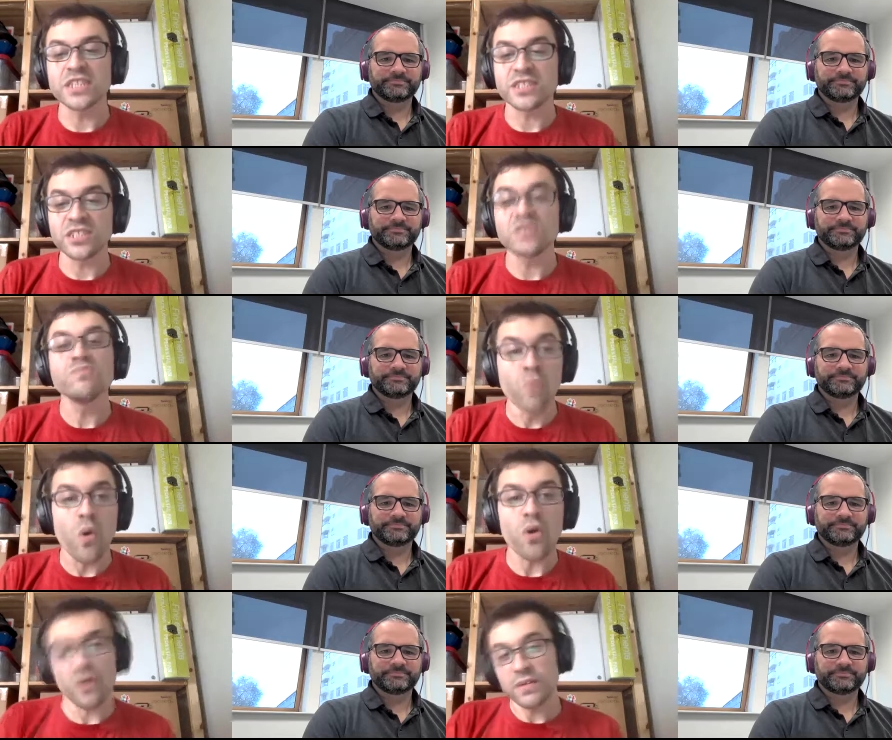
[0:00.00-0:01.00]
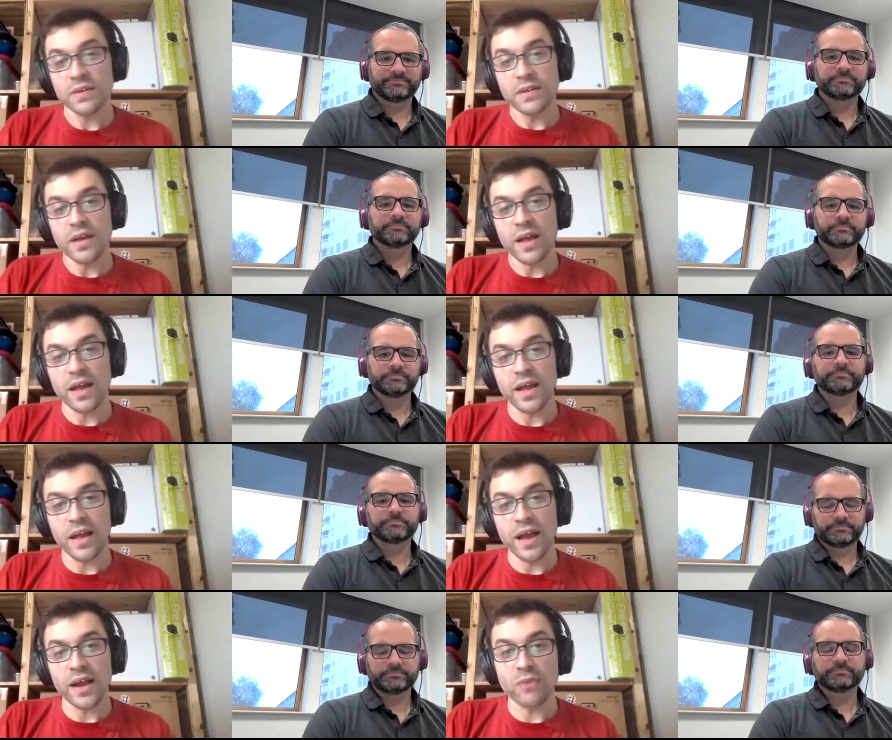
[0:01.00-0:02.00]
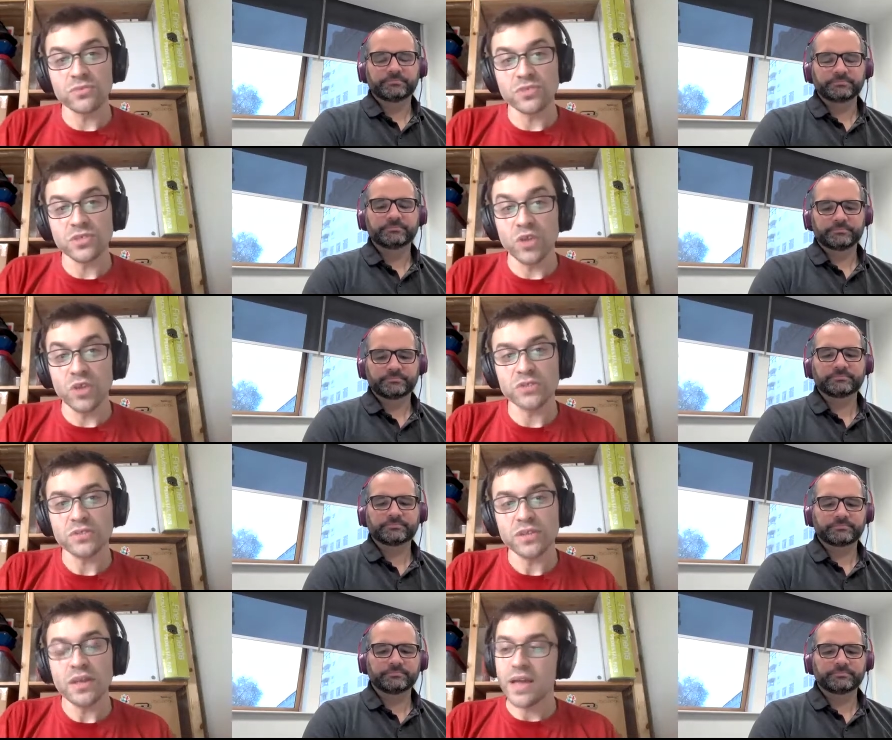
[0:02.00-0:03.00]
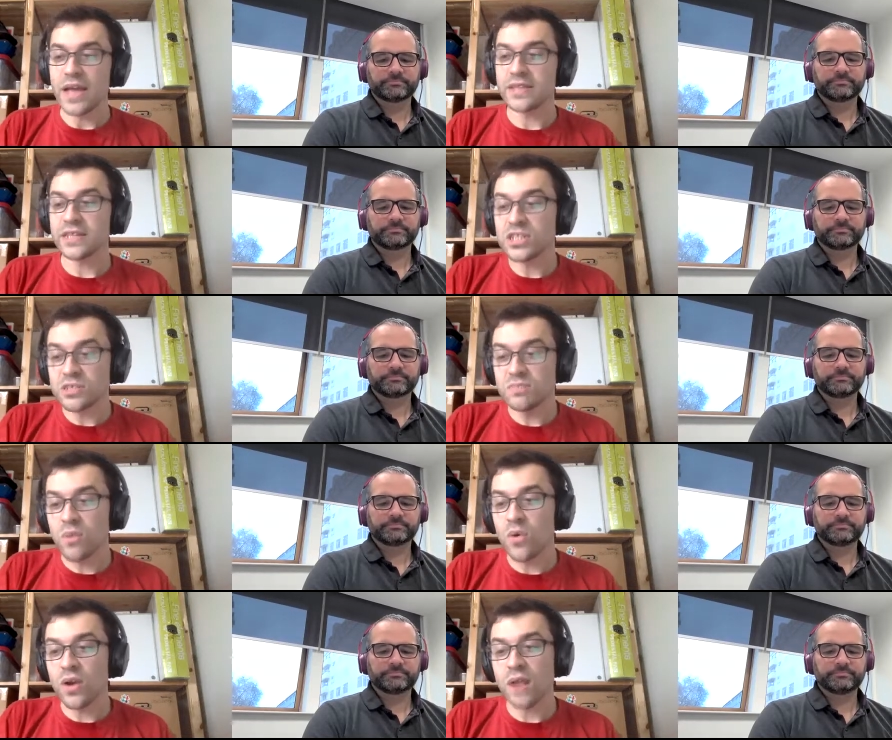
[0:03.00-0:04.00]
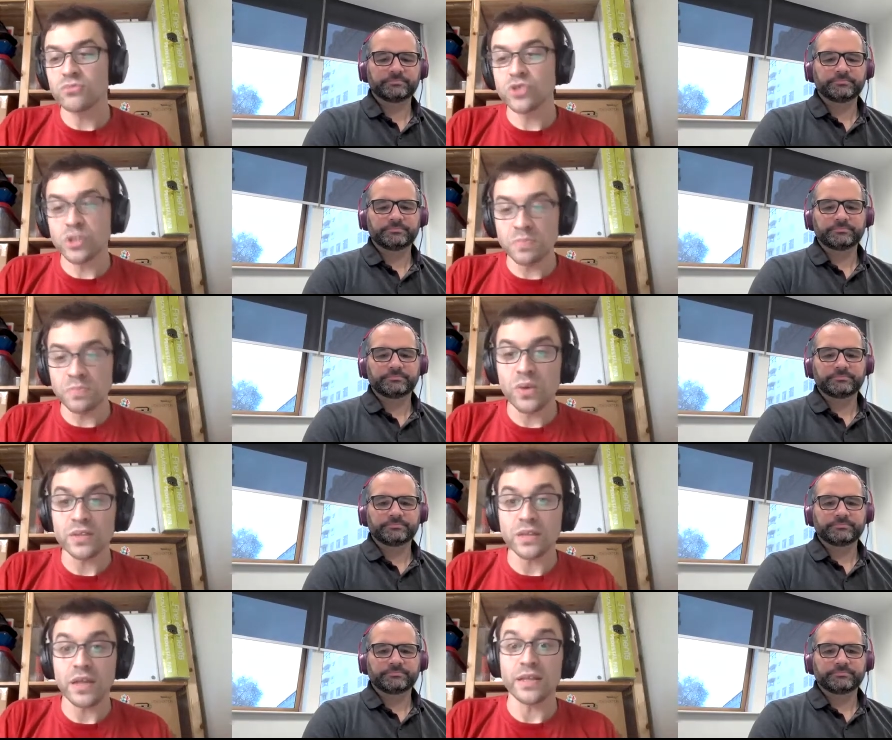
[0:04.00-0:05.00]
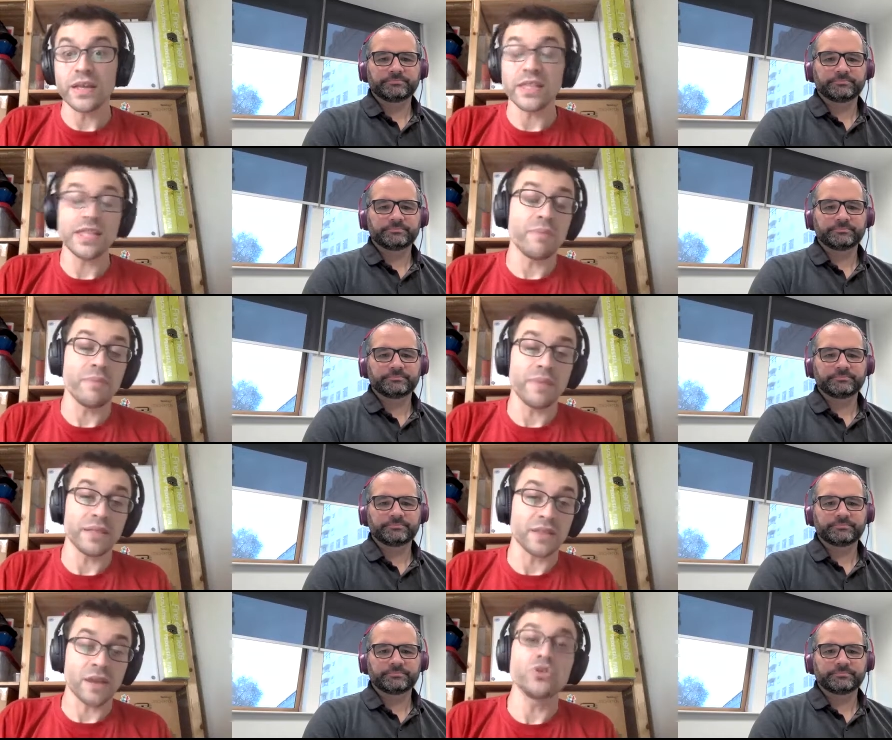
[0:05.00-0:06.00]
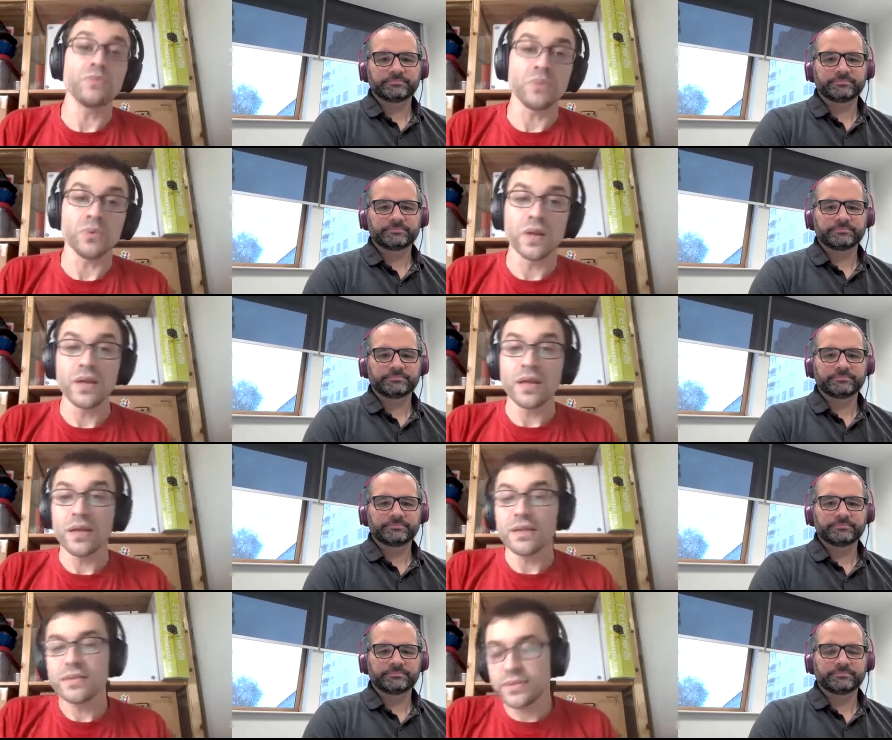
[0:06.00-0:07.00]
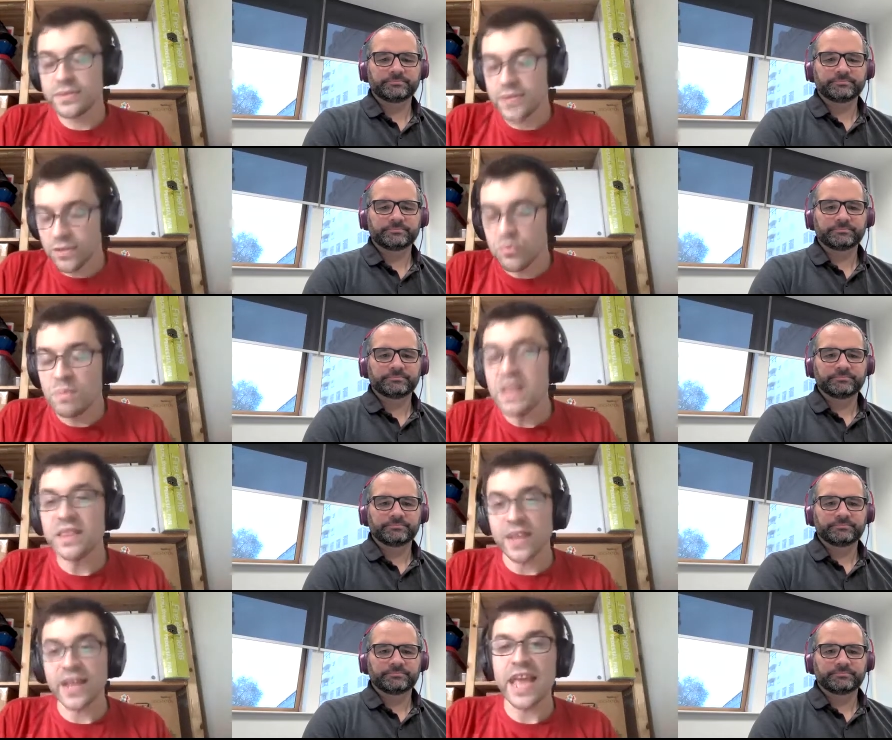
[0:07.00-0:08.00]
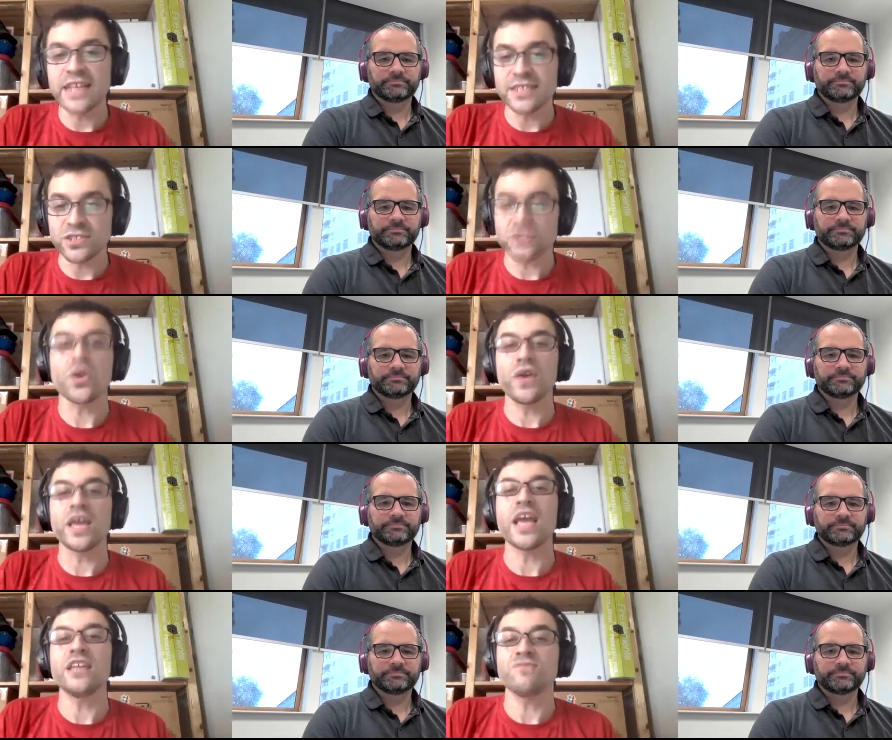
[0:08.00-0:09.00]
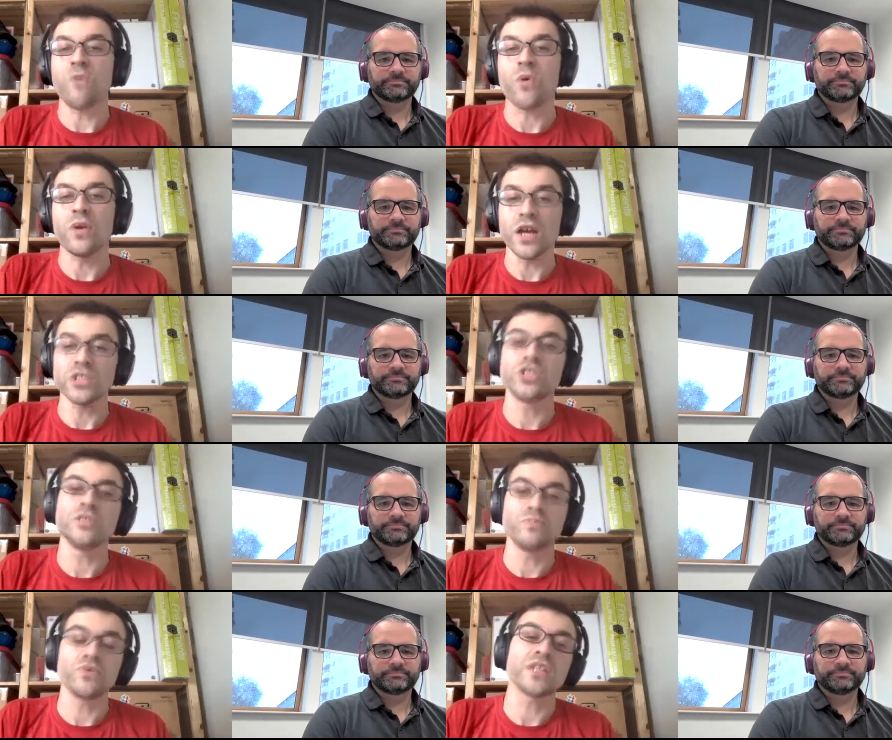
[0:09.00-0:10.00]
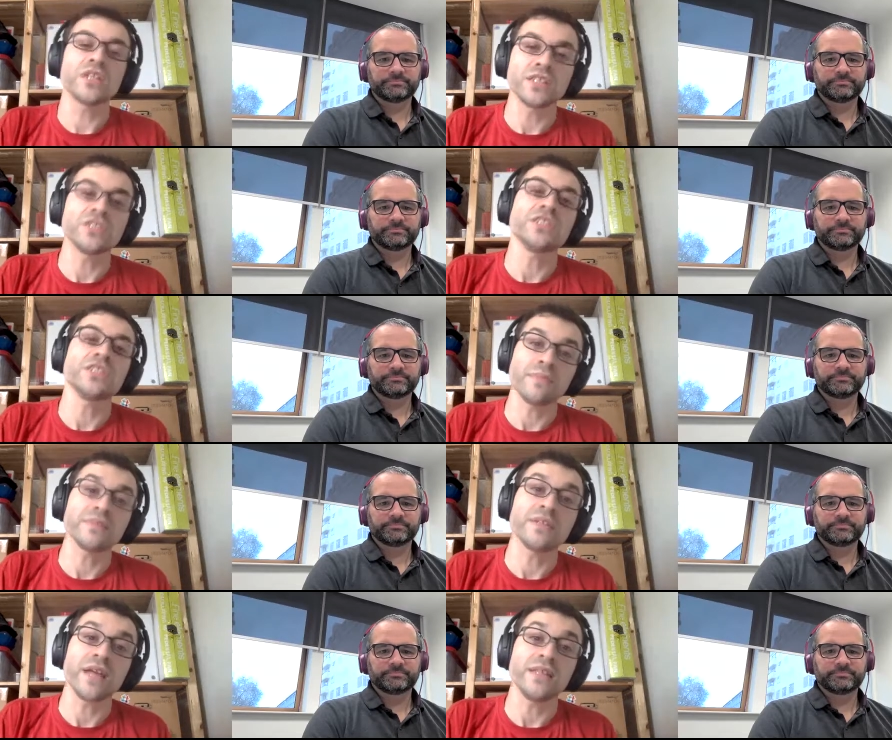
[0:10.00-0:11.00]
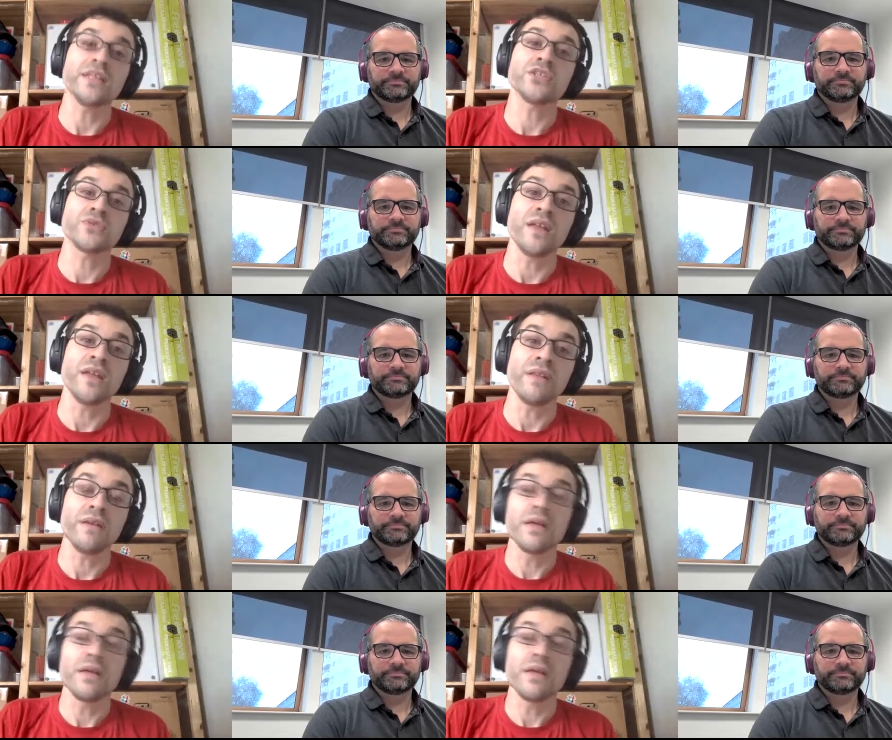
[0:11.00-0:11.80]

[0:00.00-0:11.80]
Speaker 1: that there's more uh, mm-hmm. around simulation and there is more around GPU and, and, enablement around GPU that will build a case, a strong case for a GPU accelerated system a, at the national level.